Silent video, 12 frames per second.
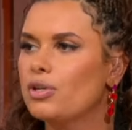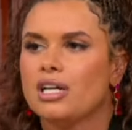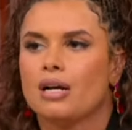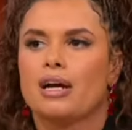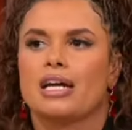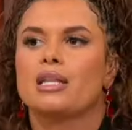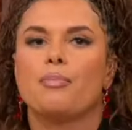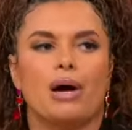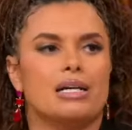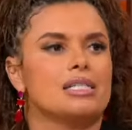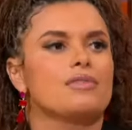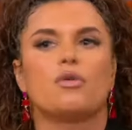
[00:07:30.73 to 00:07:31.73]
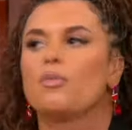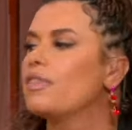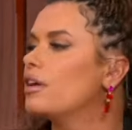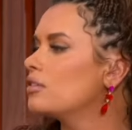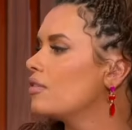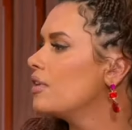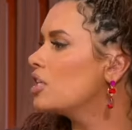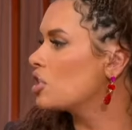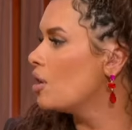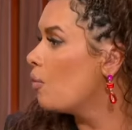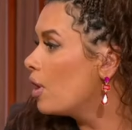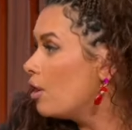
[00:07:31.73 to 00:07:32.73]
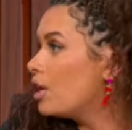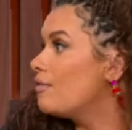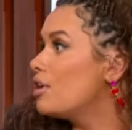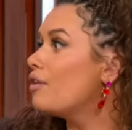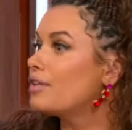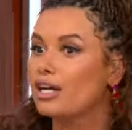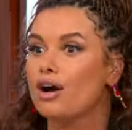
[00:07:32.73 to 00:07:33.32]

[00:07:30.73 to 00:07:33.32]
We're talking about can the Bucs even win their division? We don't even know if